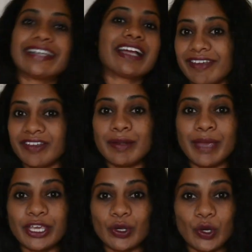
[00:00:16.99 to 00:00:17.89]
and they
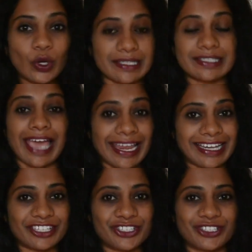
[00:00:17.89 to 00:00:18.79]
will make you look
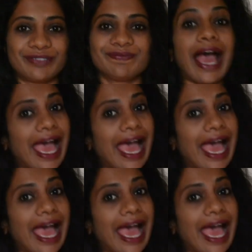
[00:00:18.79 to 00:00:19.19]
stylish.